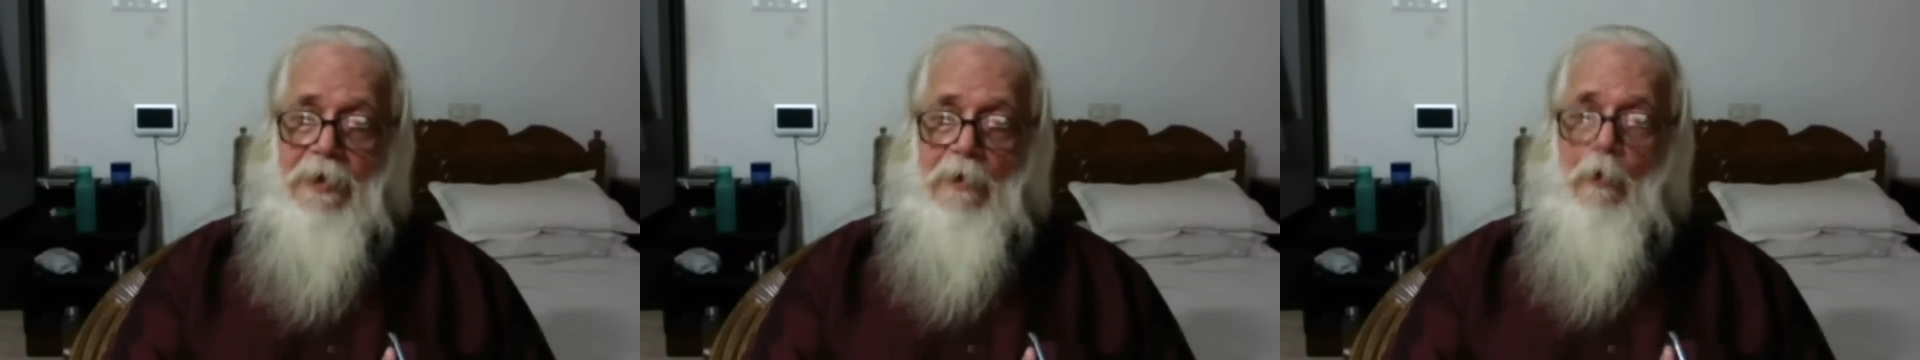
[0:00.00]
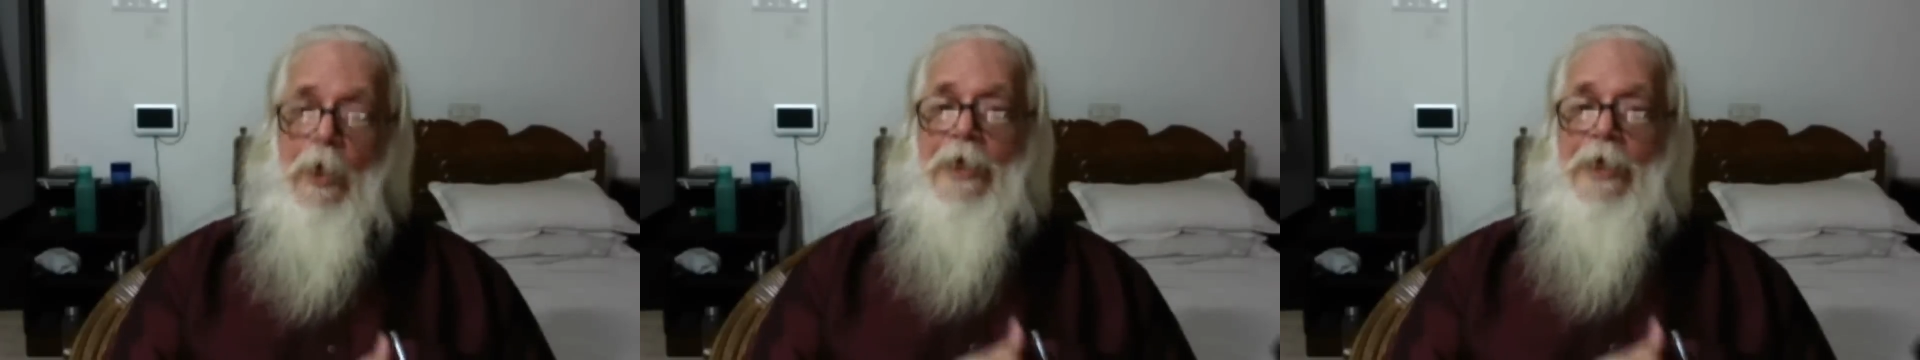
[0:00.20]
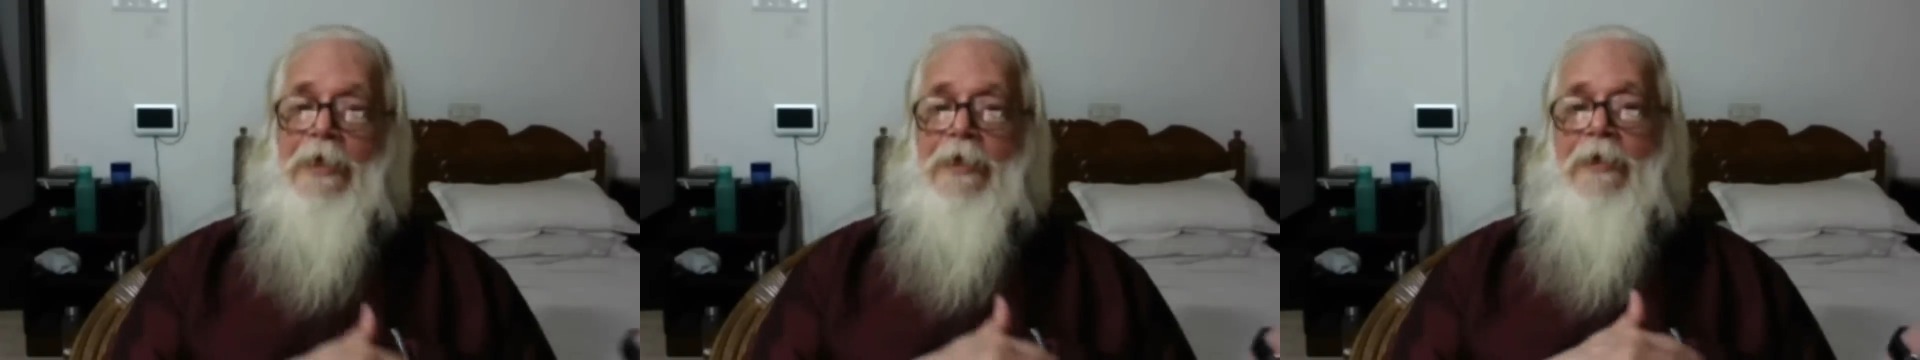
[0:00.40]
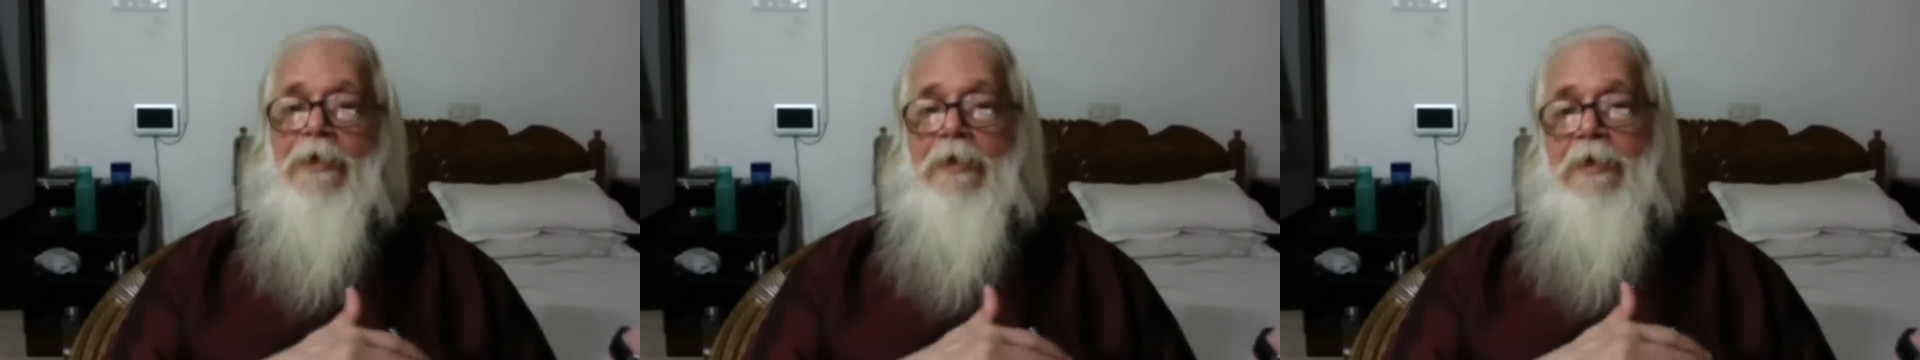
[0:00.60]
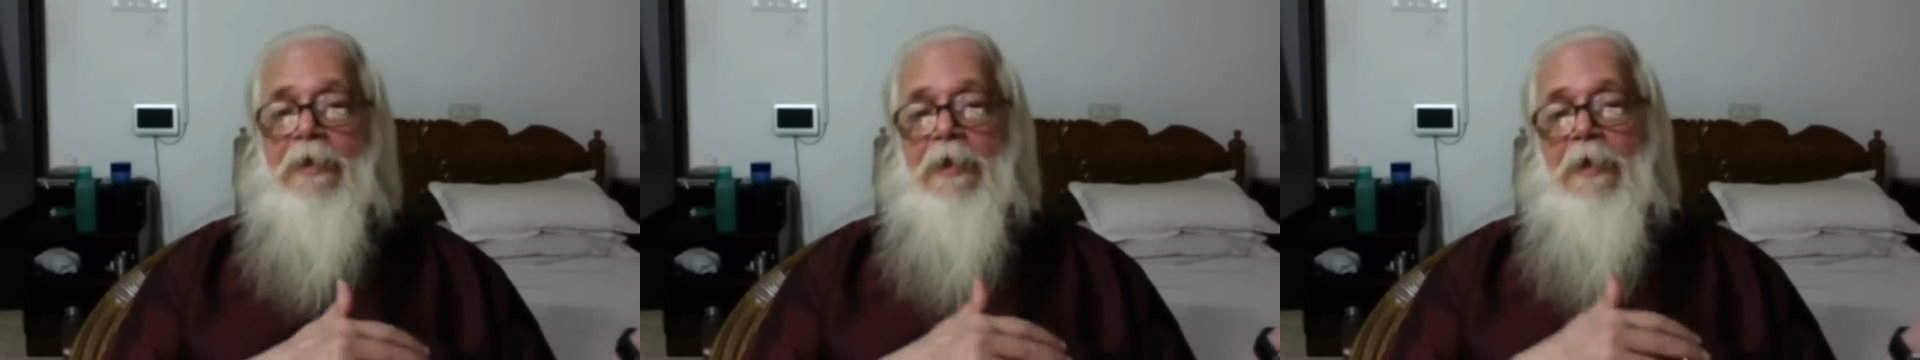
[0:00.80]
Why?
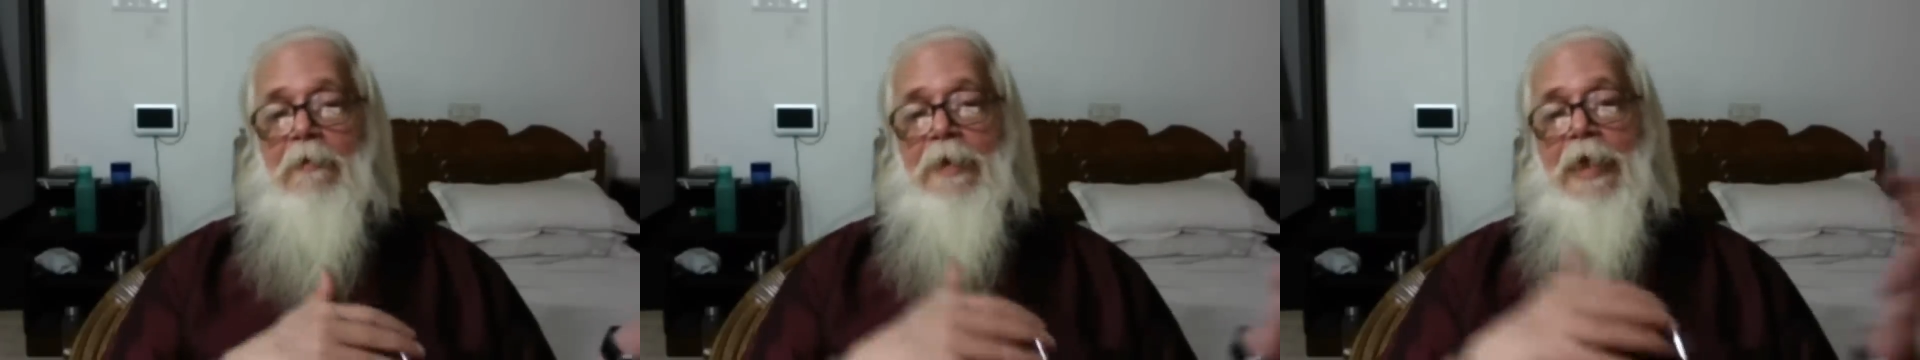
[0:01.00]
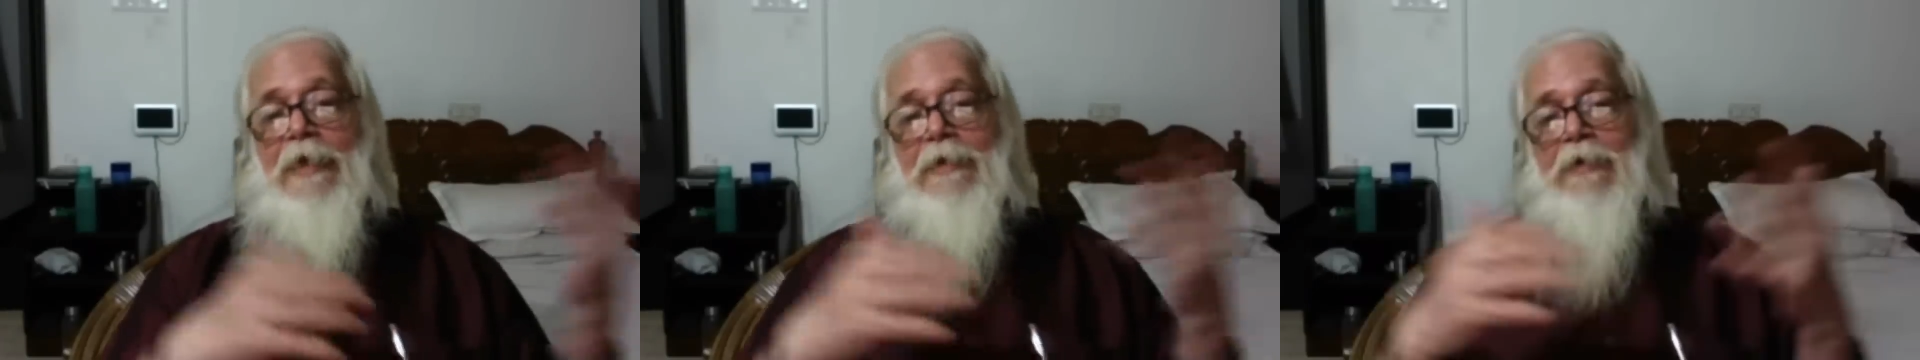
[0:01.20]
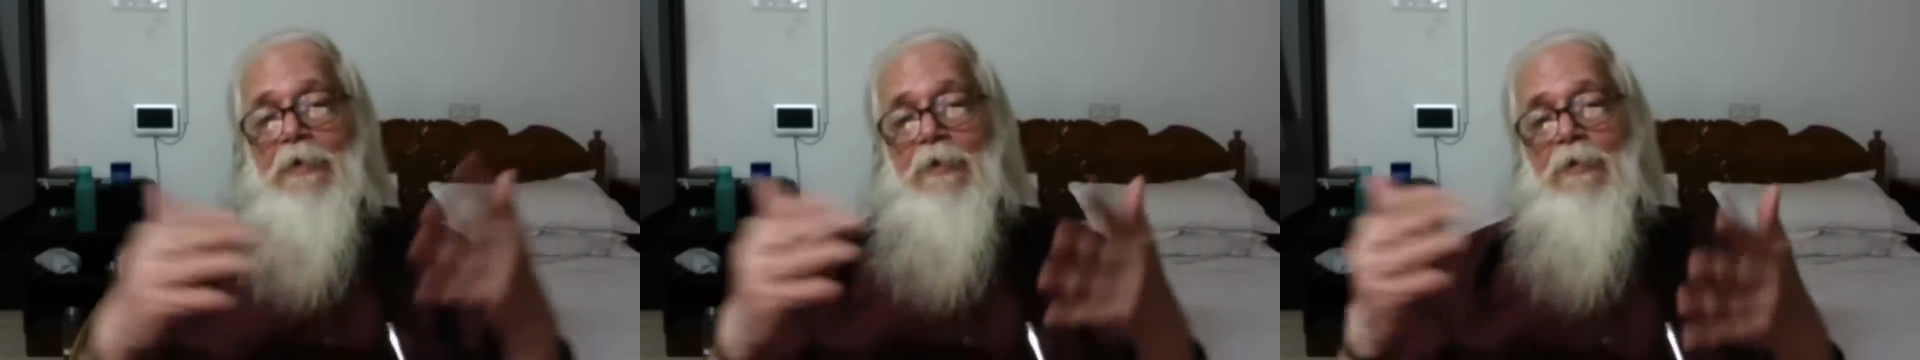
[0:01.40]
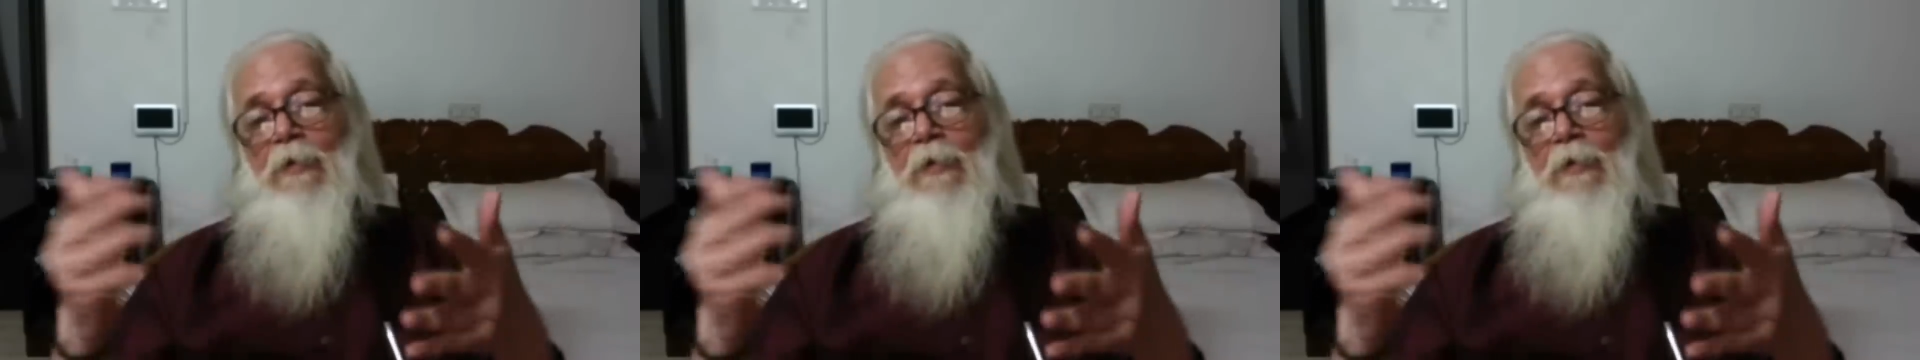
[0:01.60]
Because you